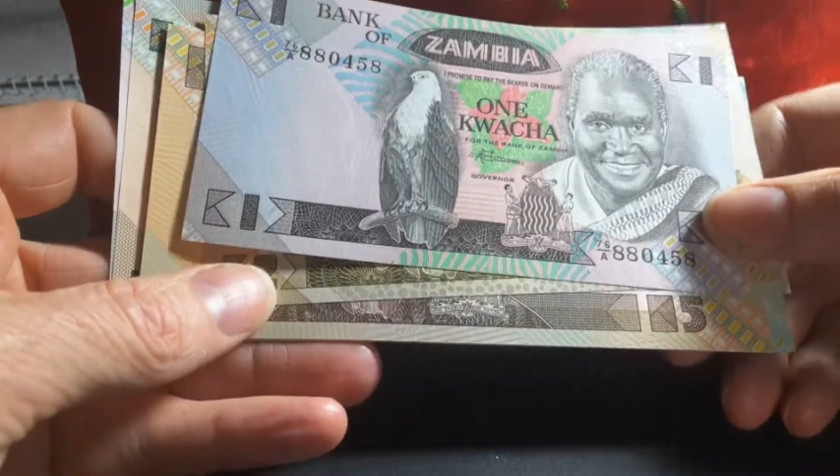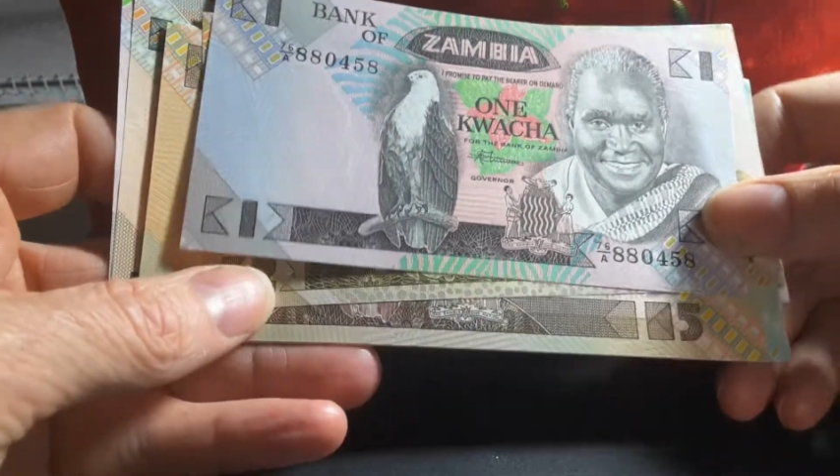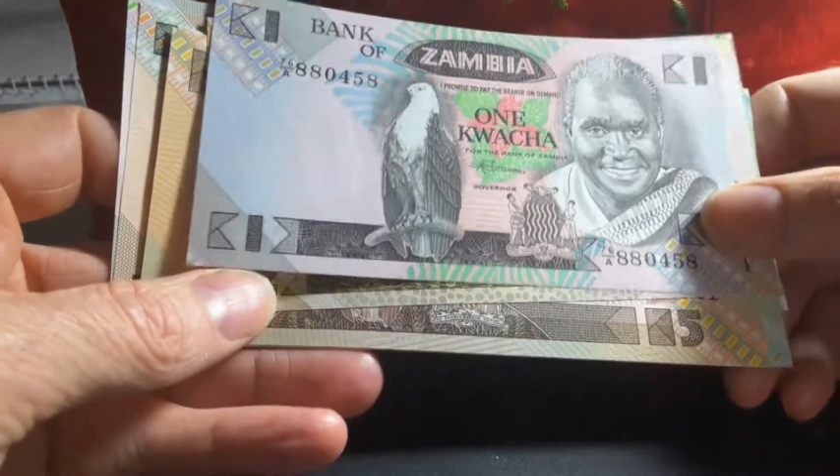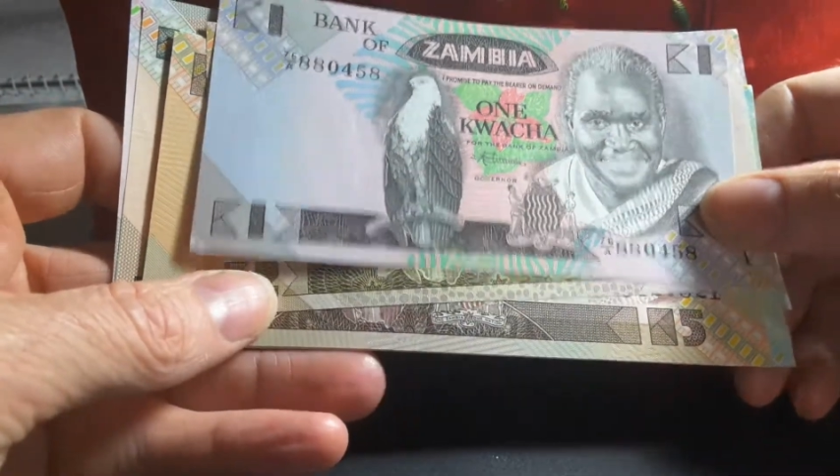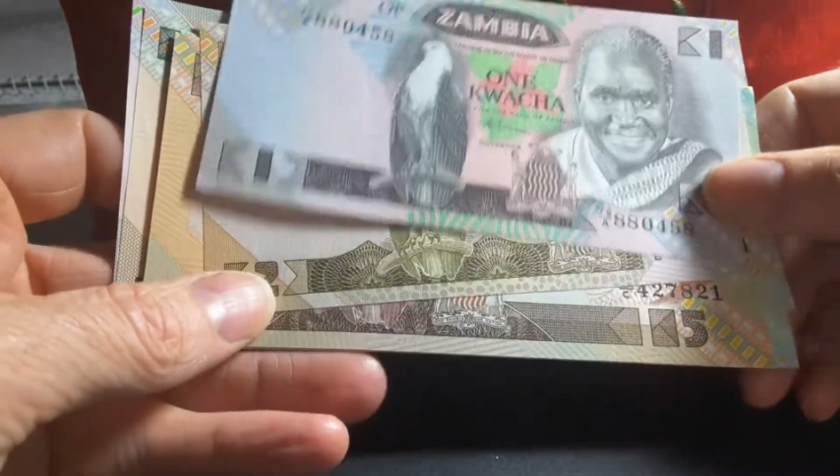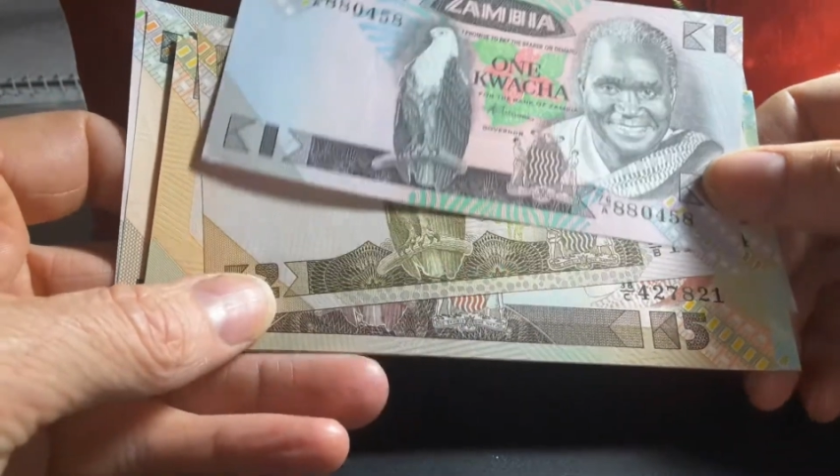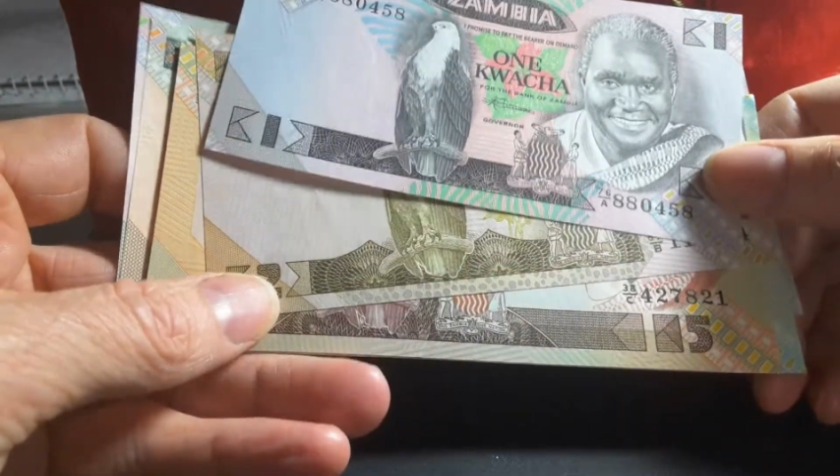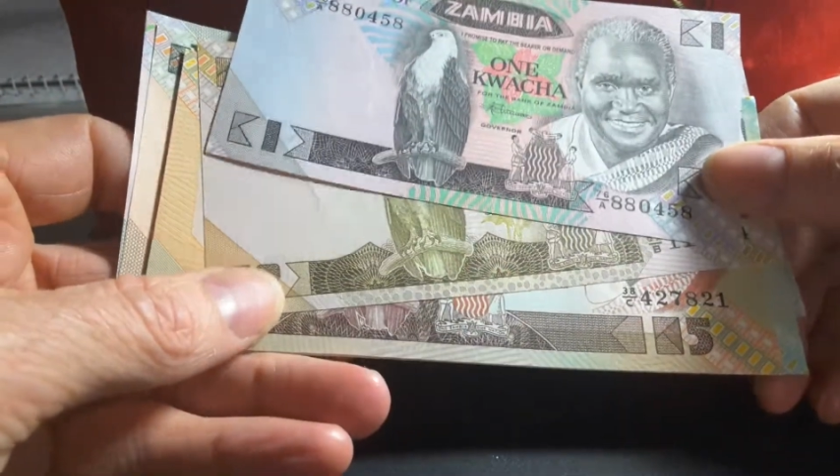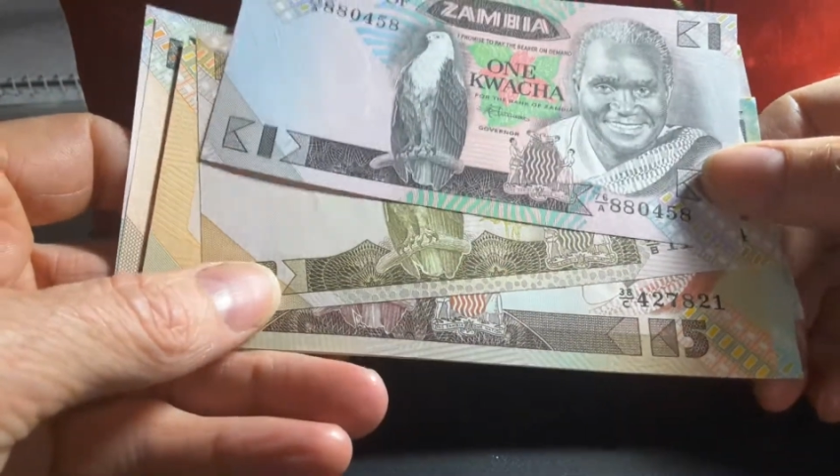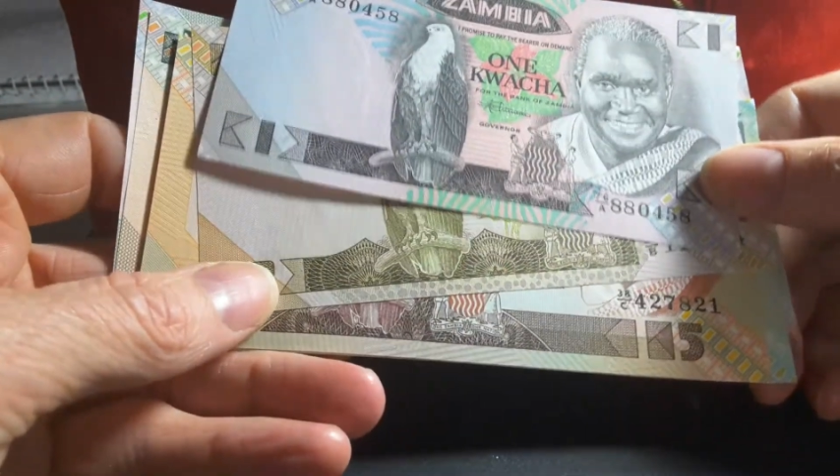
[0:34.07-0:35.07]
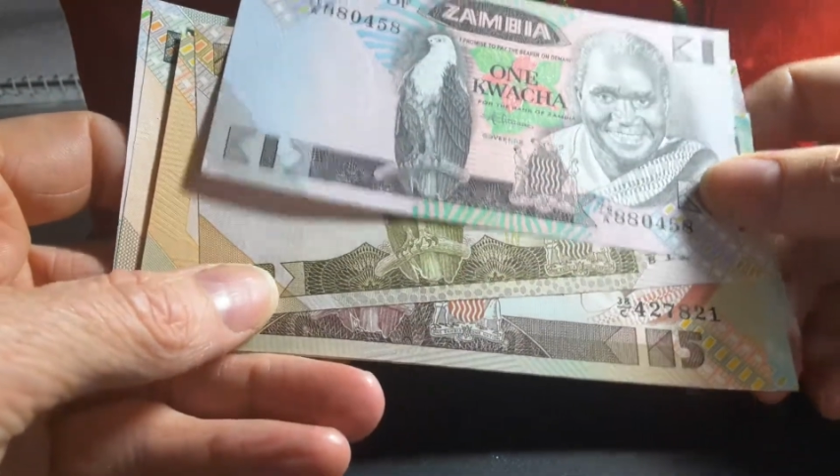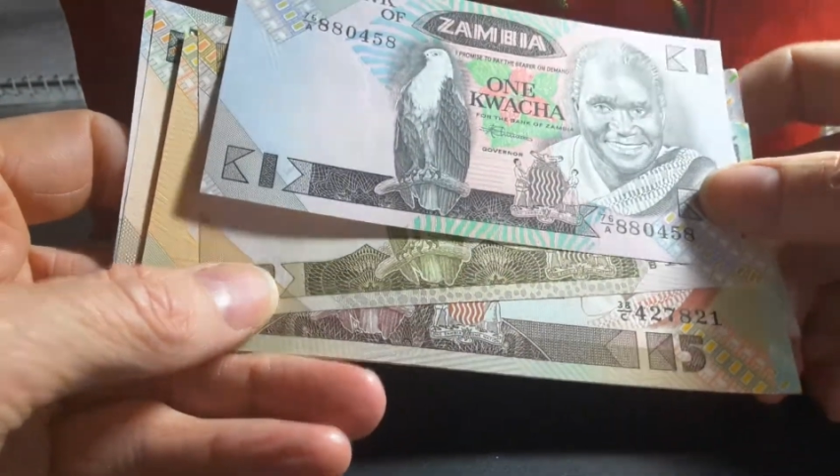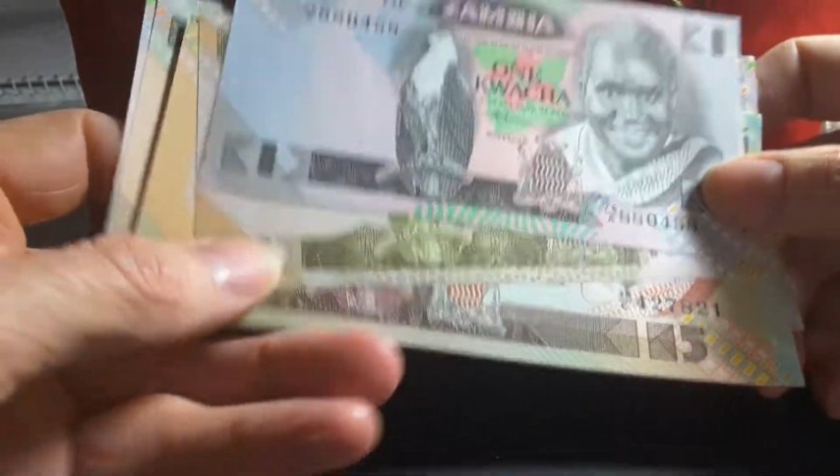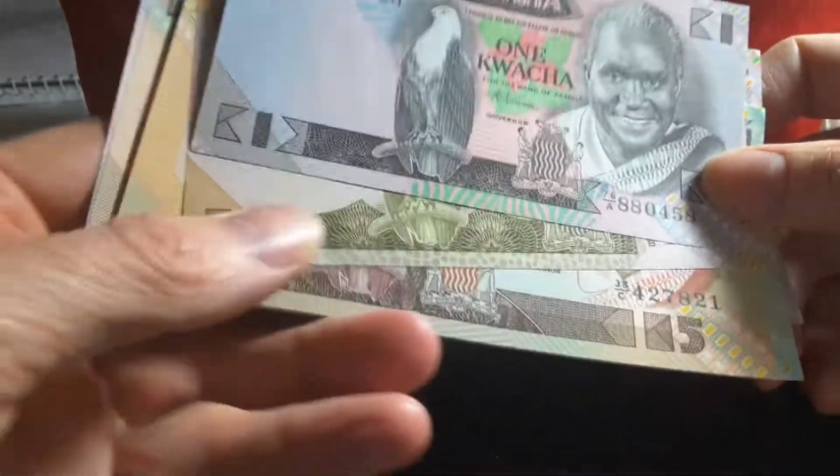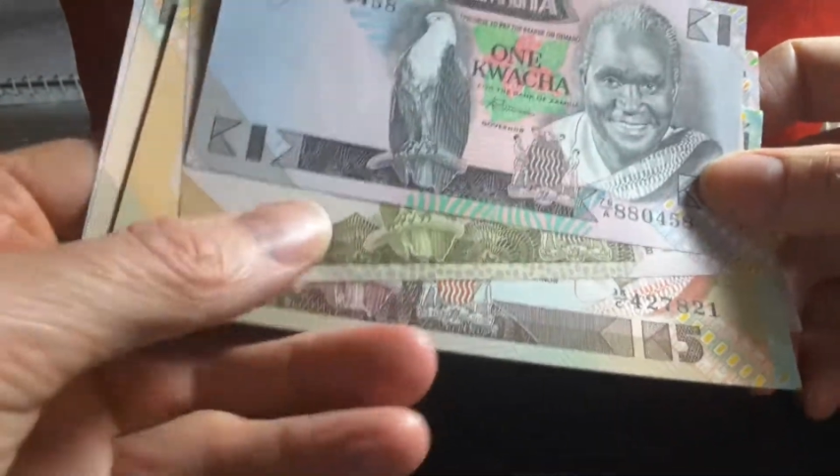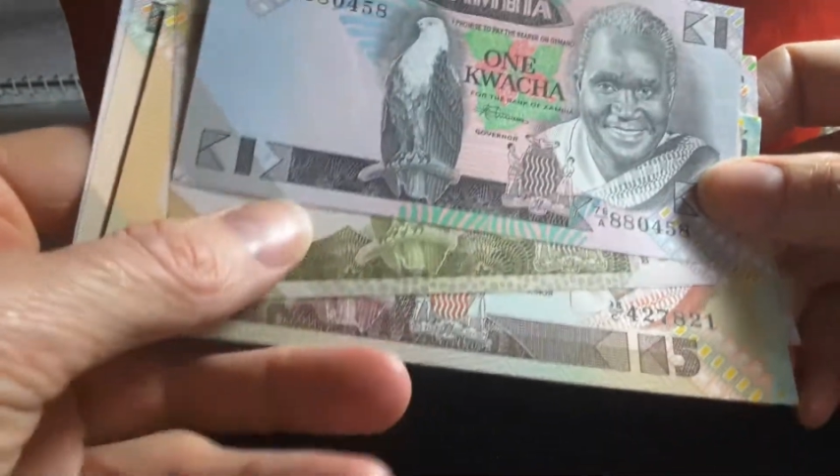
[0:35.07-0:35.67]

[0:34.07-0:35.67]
Now, the first thing you know about